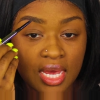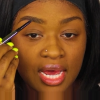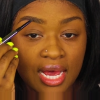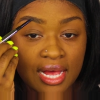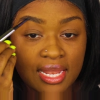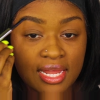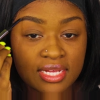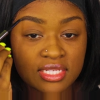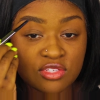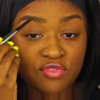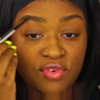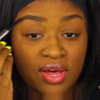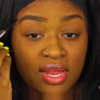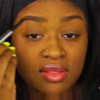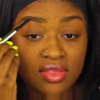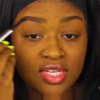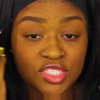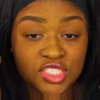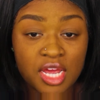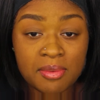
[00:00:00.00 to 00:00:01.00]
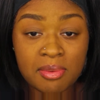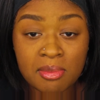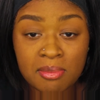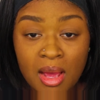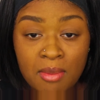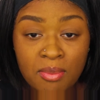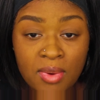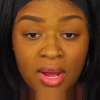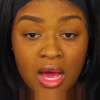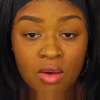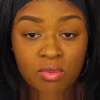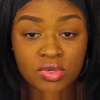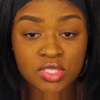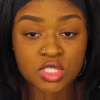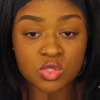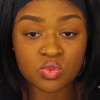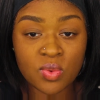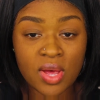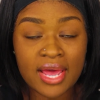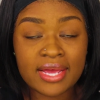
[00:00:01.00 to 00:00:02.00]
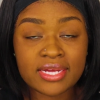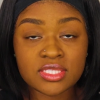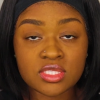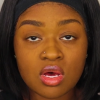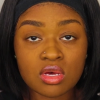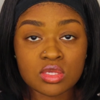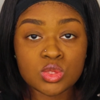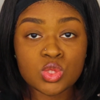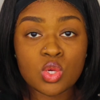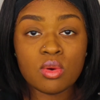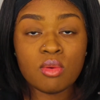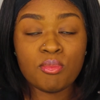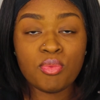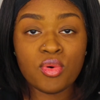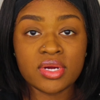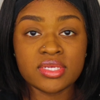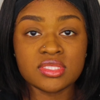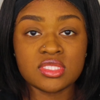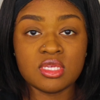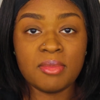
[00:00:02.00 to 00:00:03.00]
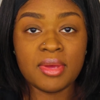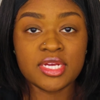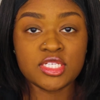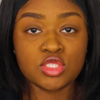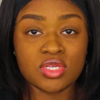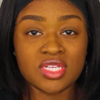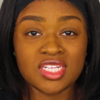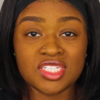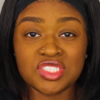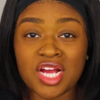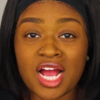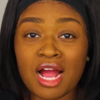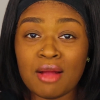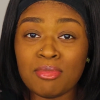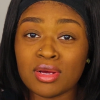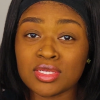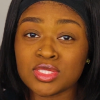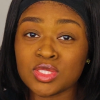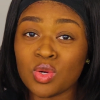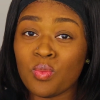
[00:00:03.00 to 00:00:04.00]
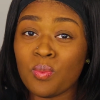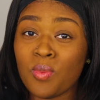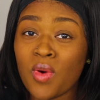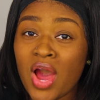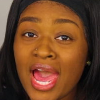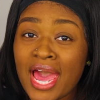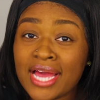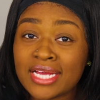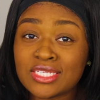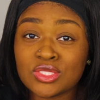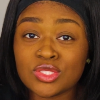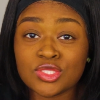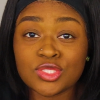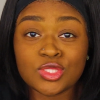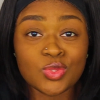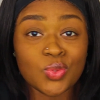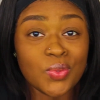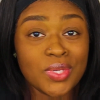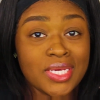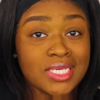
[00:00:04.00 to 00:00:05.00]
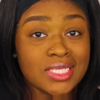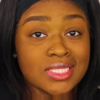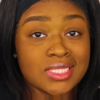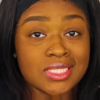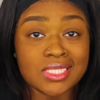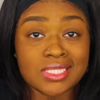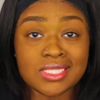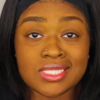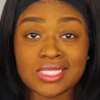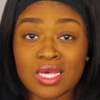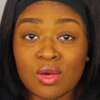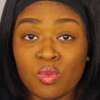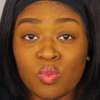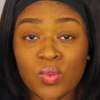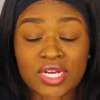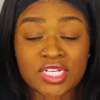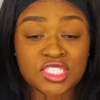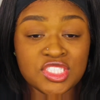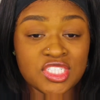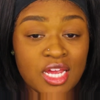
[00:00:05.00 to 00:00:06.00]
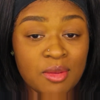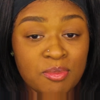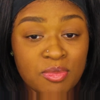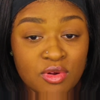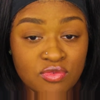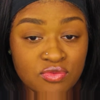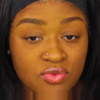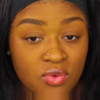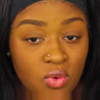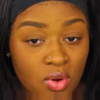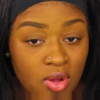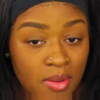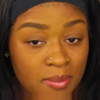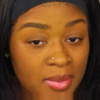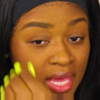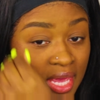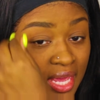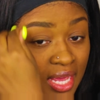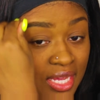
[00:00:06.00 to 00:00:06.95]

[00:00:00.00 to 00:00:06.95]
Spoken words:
I like to follow the shape of my brow, which is why it's also important to make sure that your eyebrows are waxed or tweezed in some way, shape, or form.